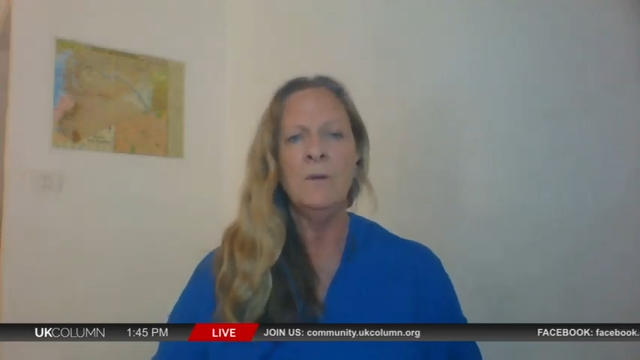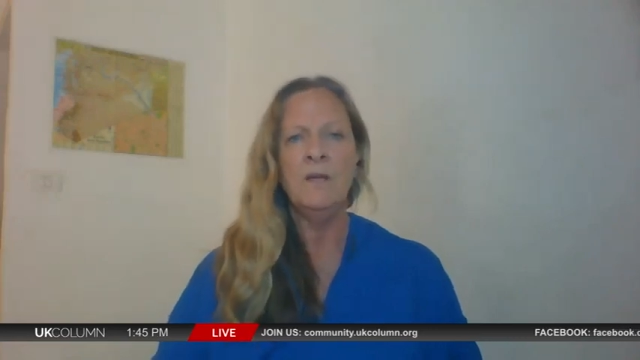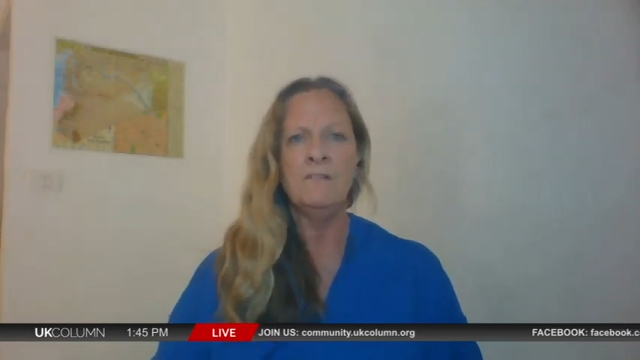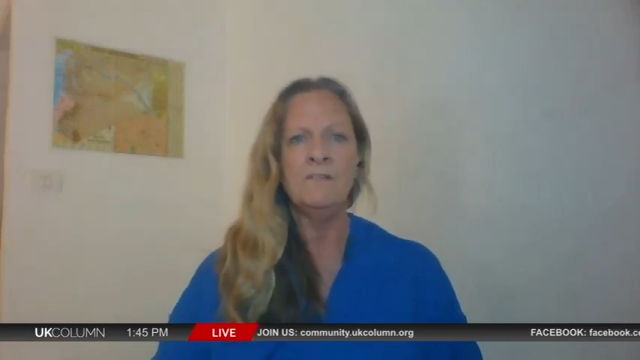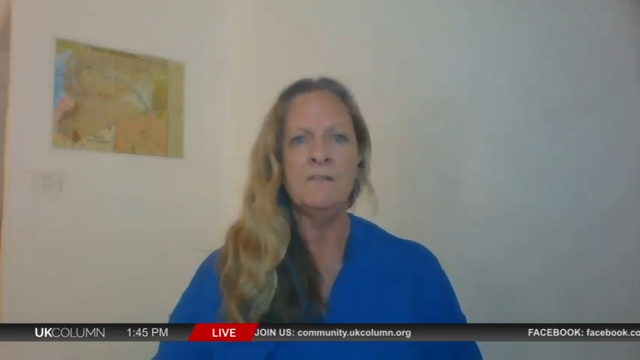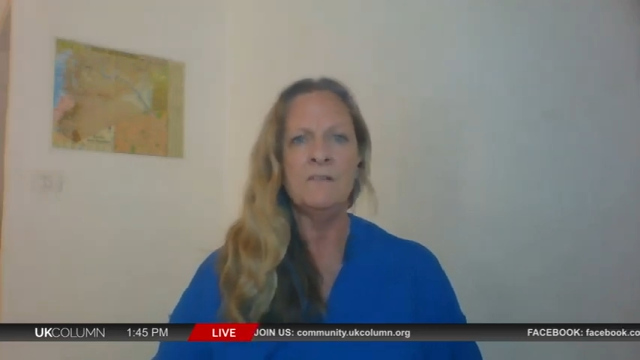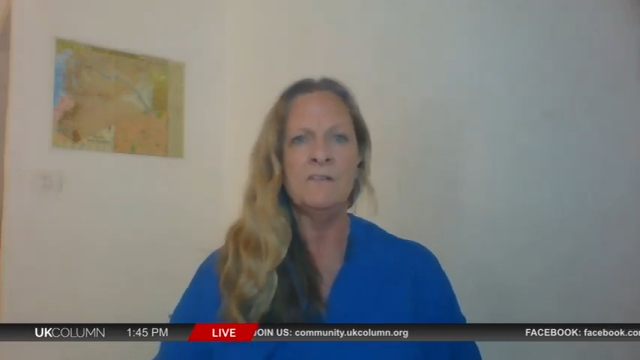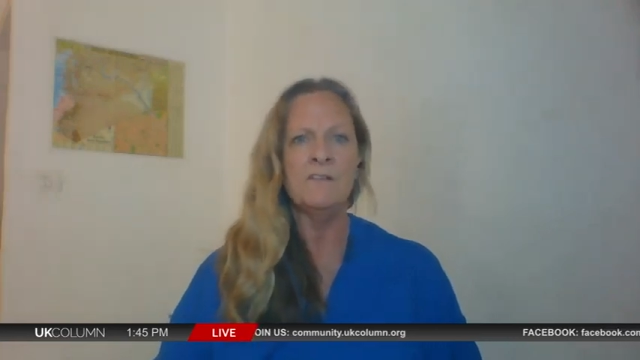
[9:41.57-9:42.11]

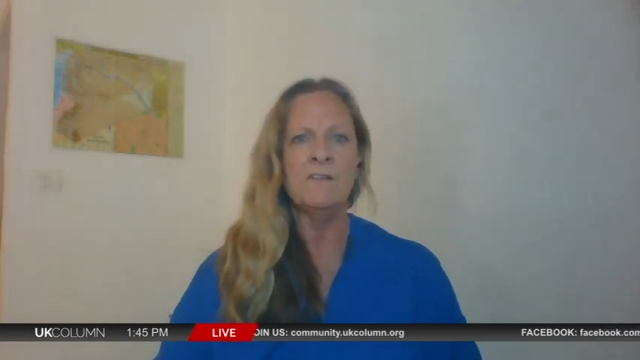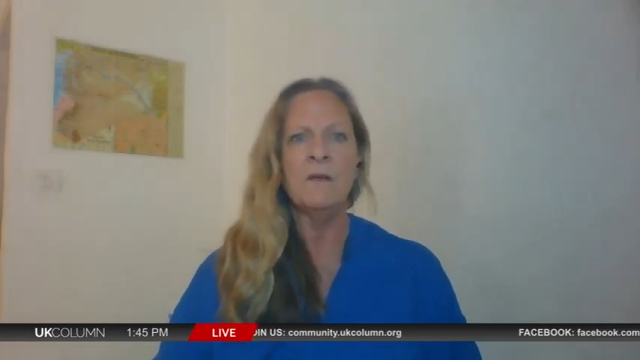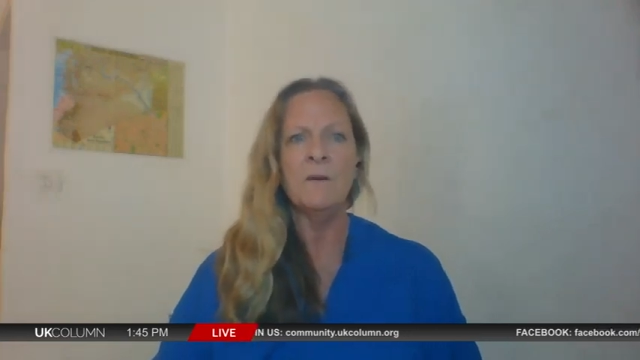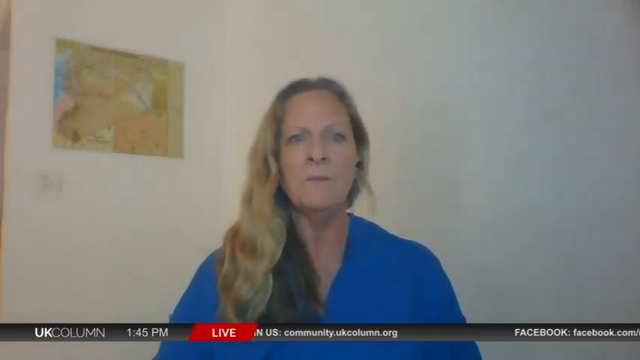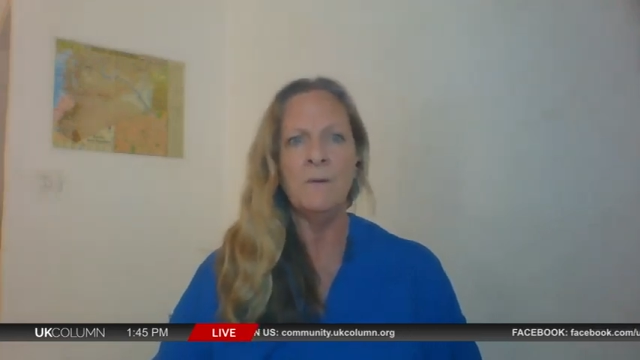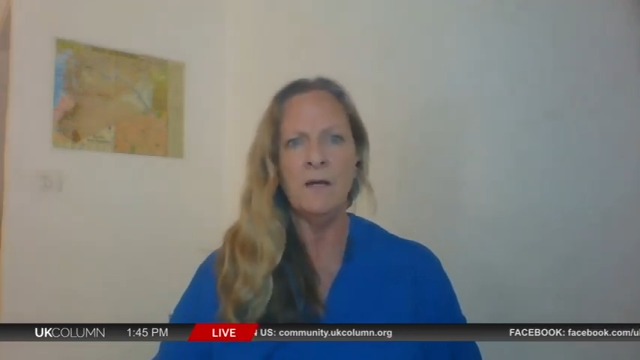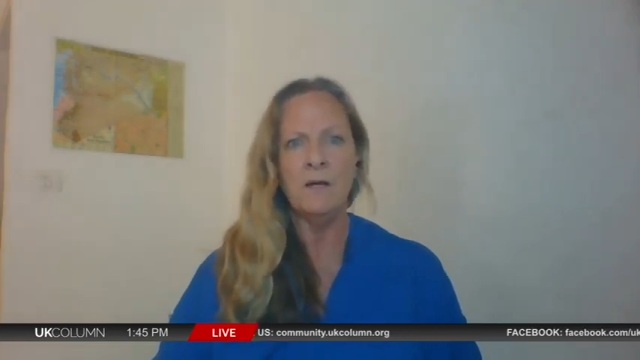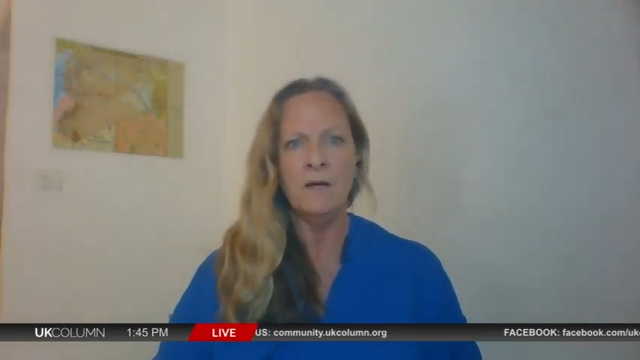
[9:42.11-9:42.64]
because in
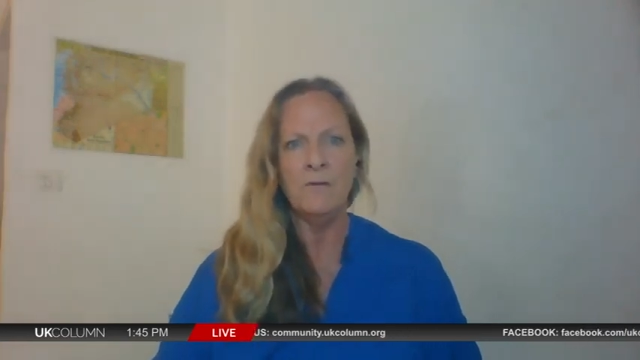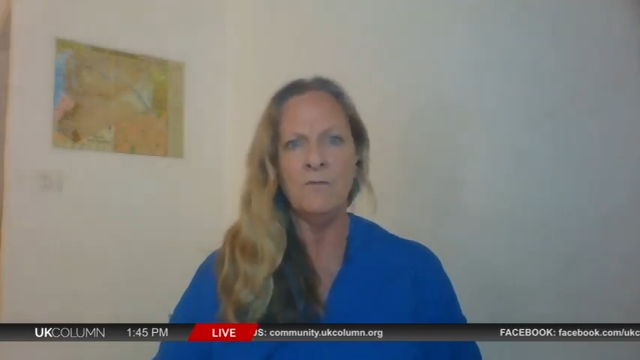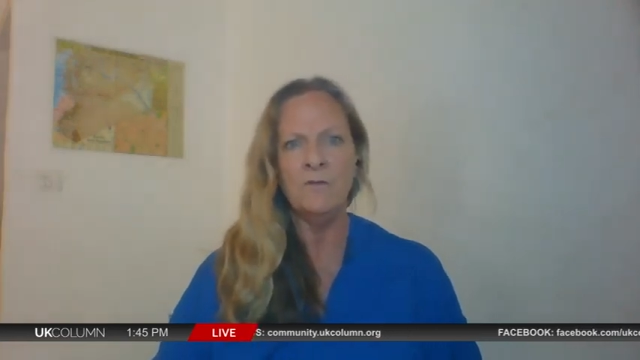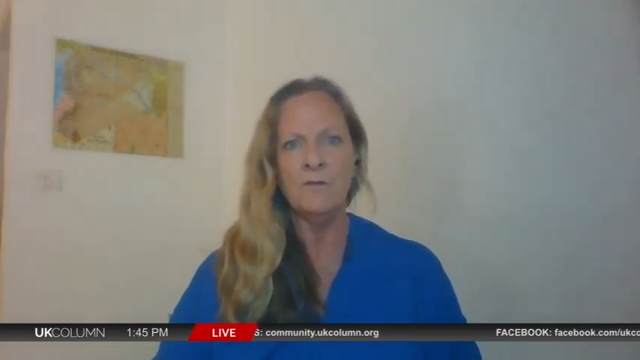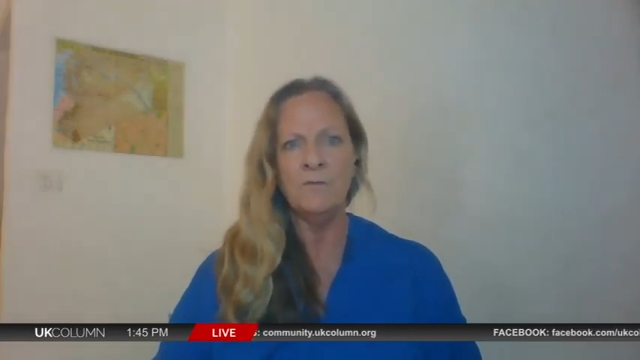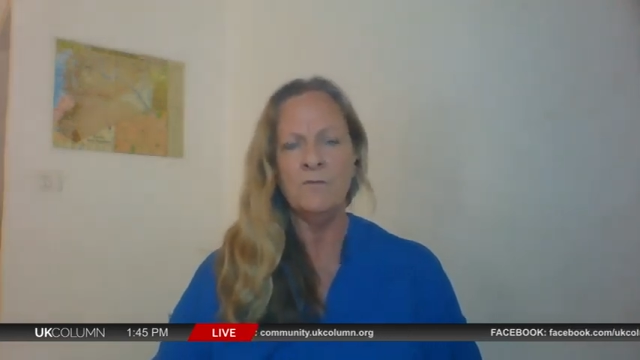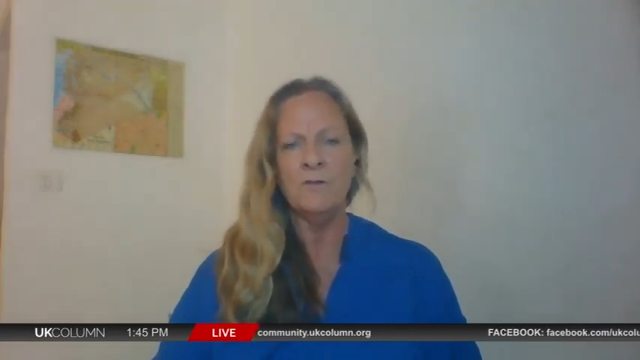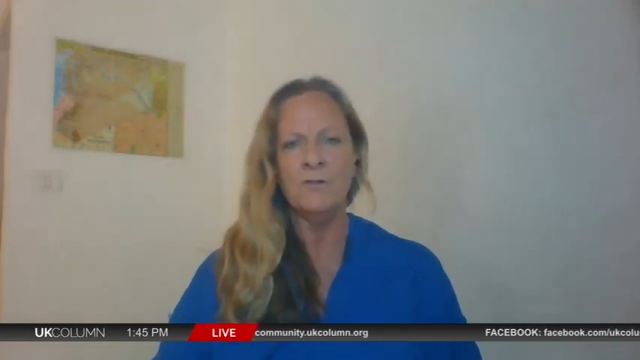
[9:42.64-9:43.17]
Serbia,
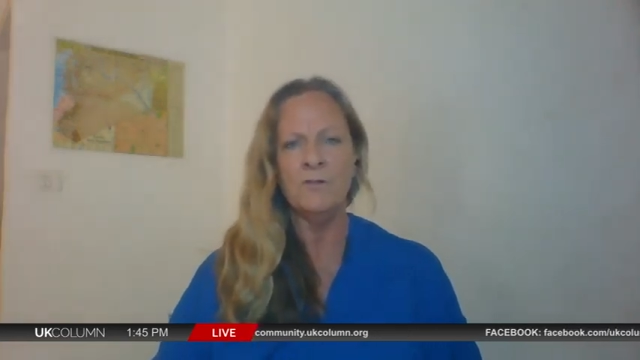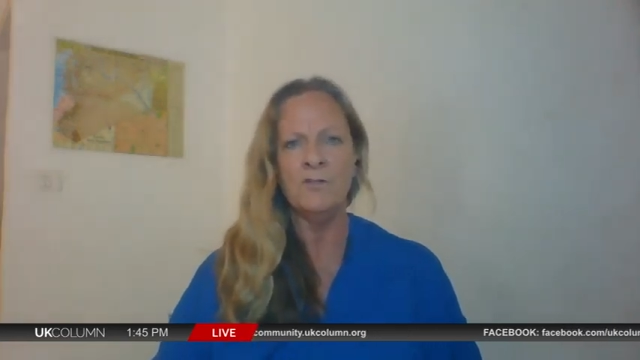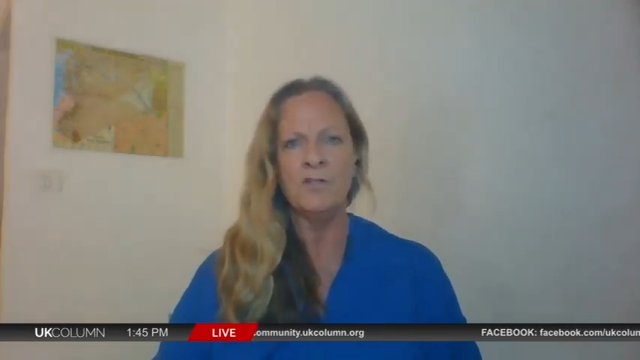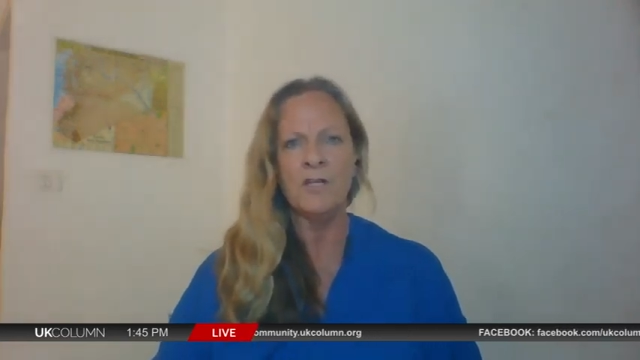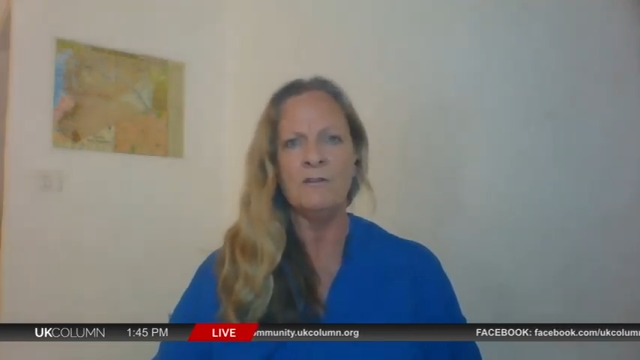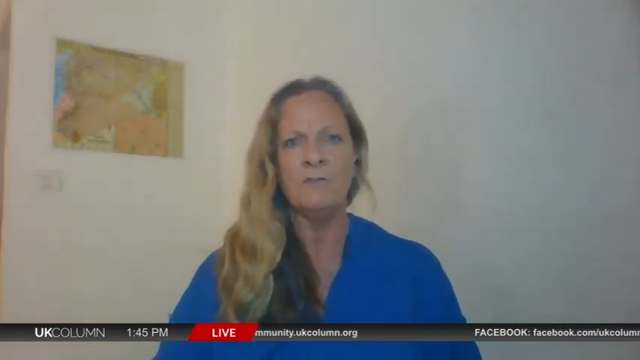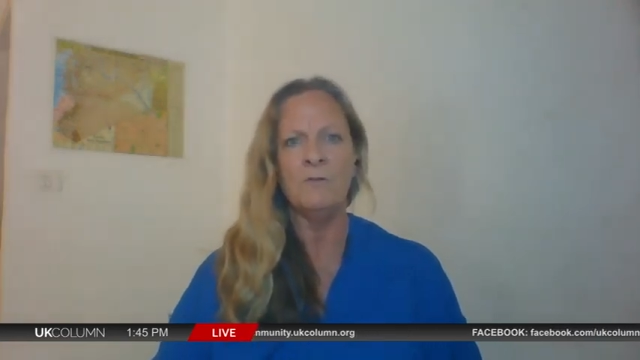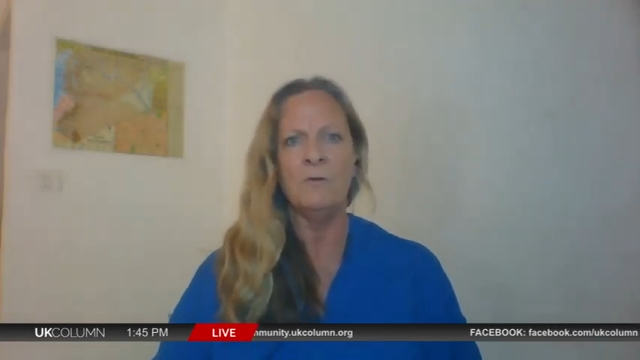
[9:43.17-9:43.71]
the
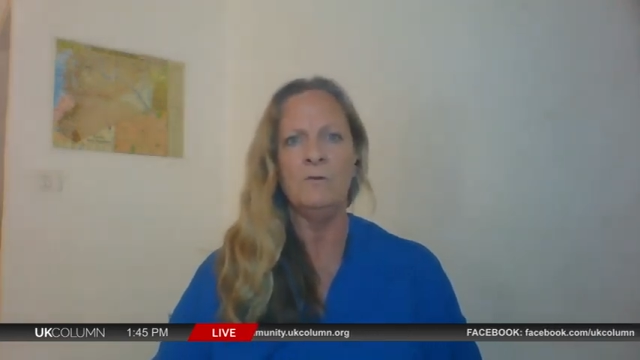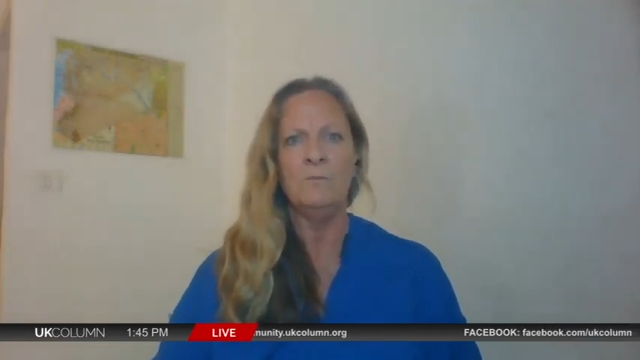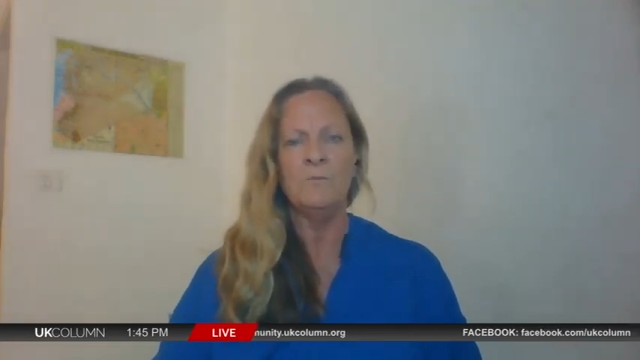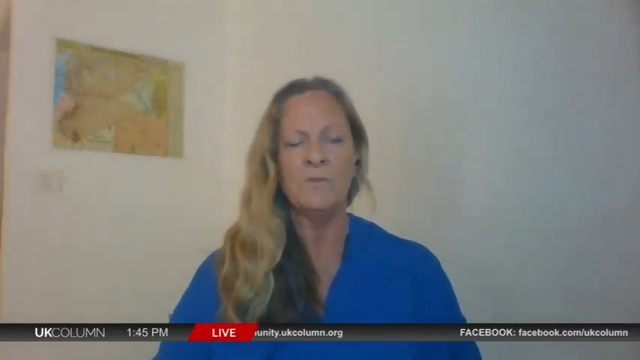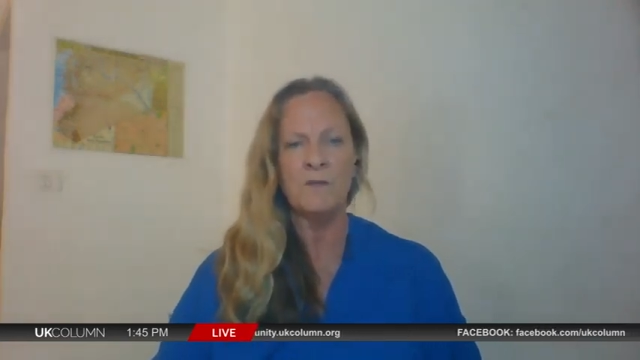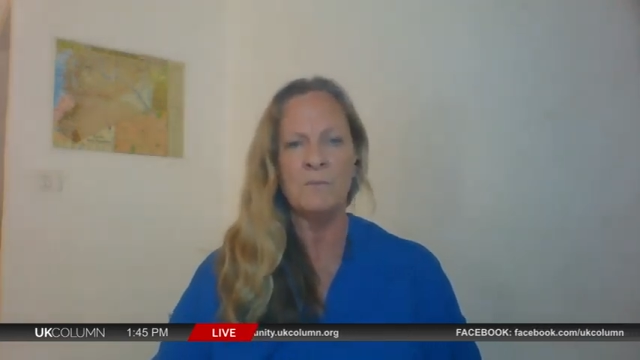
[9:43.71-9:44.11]
general